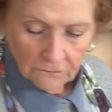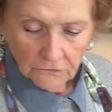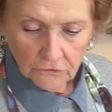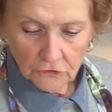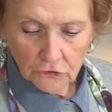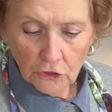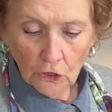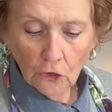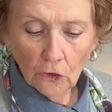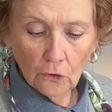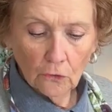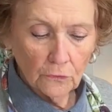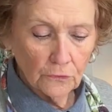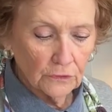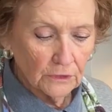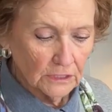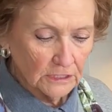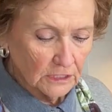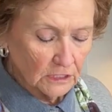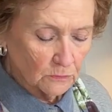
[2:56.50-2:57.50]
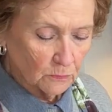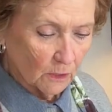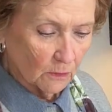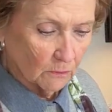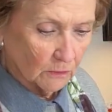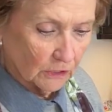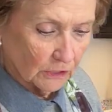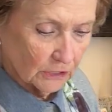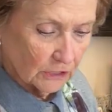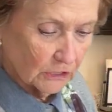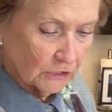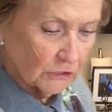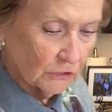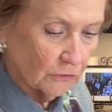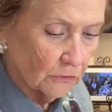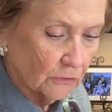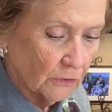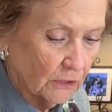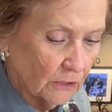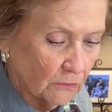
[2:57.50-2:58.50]
So this is what we're going to
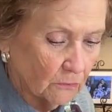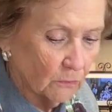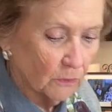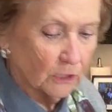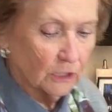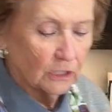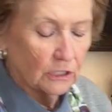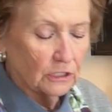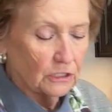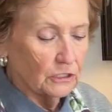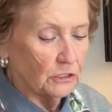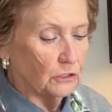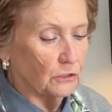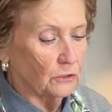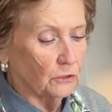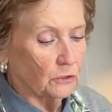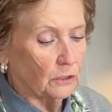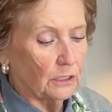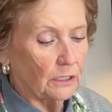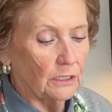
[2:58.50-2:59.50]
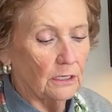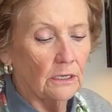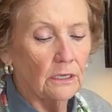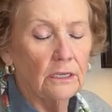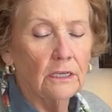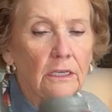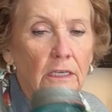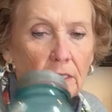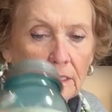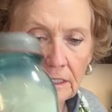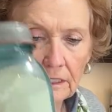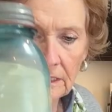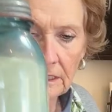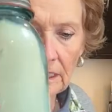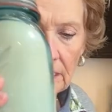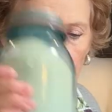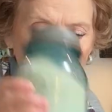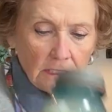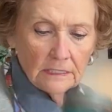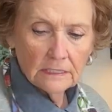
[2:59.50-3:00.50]
do. We're going to do
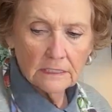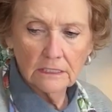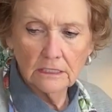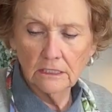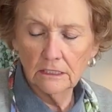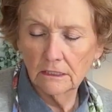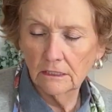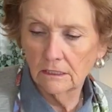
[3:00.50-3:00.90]
yeast.